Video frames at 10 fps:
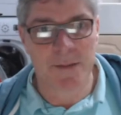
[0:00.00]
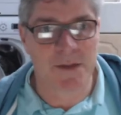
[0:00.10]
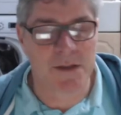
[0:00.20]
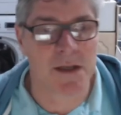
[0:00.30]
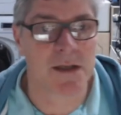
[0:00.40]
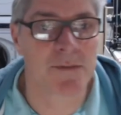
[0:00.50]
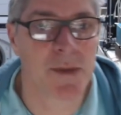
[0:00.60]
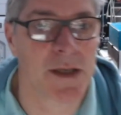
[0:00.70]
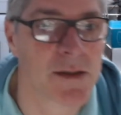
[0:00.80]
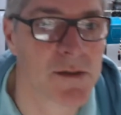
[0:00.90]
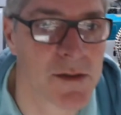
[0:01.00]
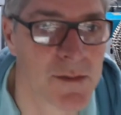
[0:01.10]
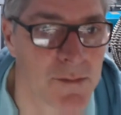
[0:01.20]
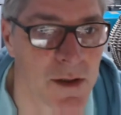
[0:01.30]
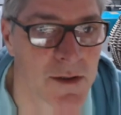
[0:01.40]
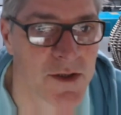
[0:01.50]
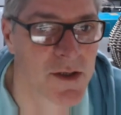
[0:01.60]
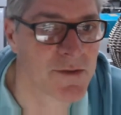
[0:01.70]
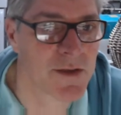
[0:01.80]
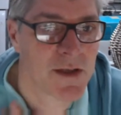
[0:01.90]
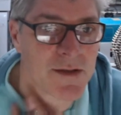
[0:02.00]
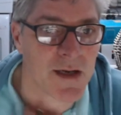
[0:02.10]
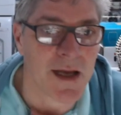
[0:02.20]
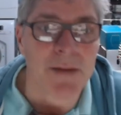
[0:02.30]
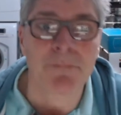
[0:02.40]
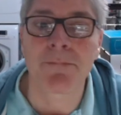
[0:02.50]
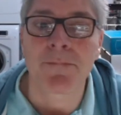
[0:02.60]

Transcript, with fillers: Just get these mics on. Apologise for the delay.